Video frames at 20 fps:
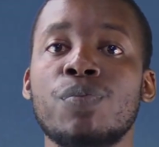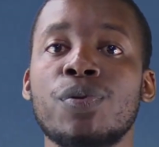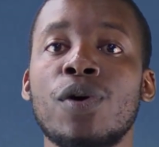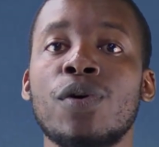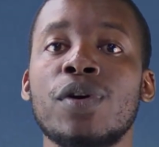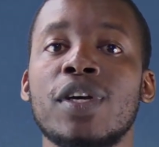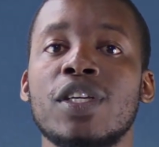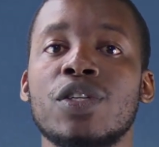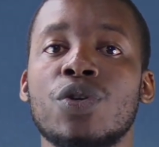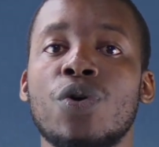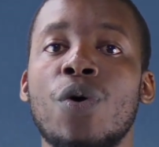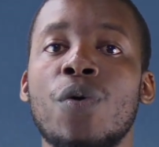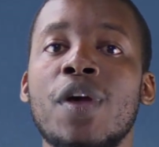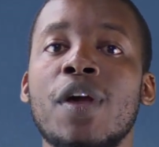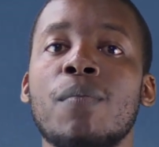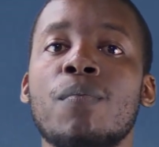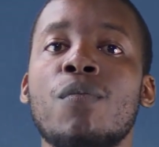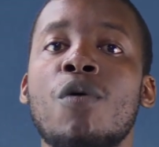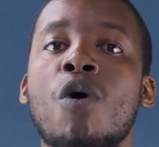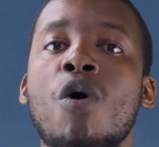Pro is
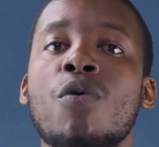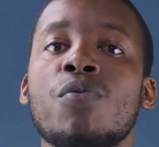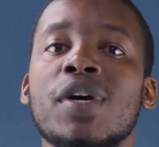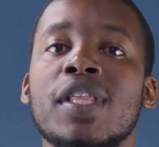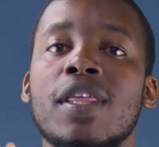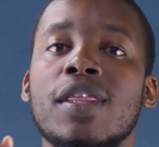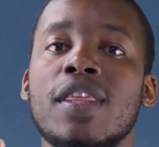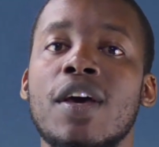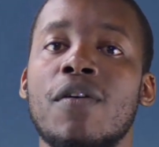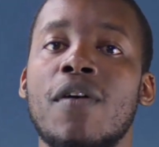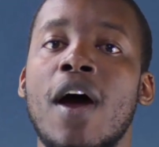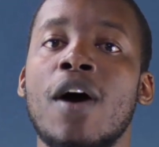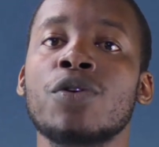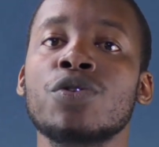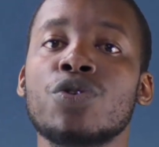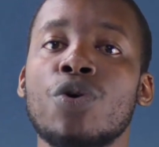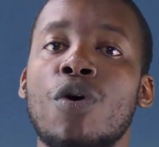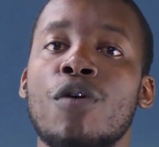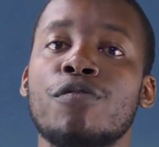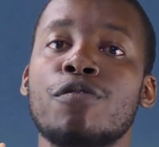going more with the
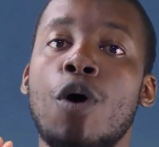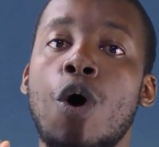route of